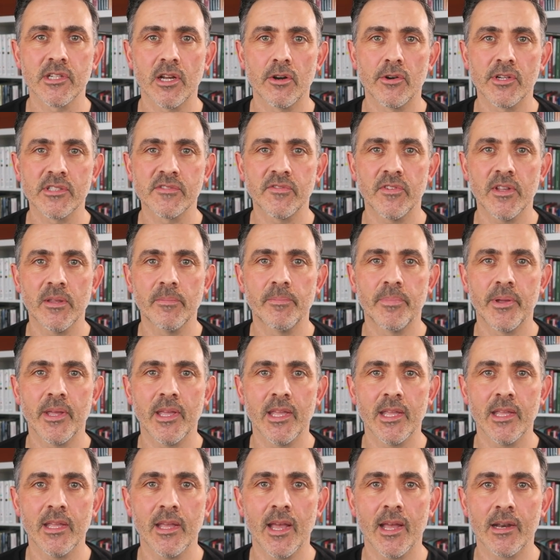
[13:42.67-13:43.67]

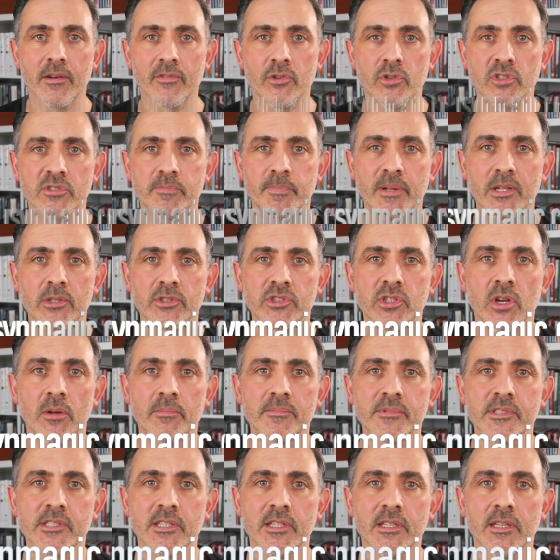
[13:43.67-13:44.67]
RSVP, and of course Bill
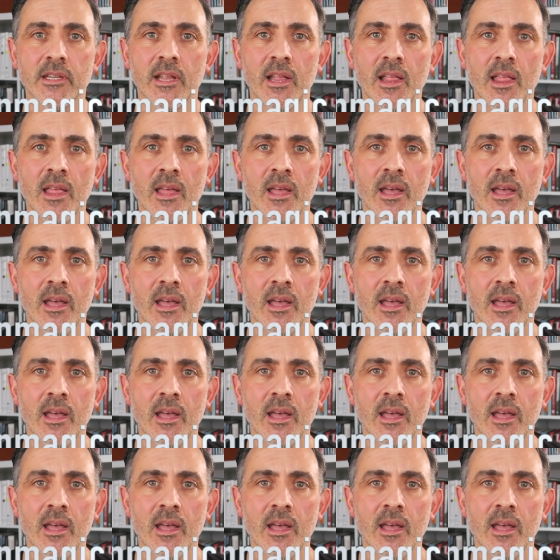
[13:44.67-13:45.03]
Thompson.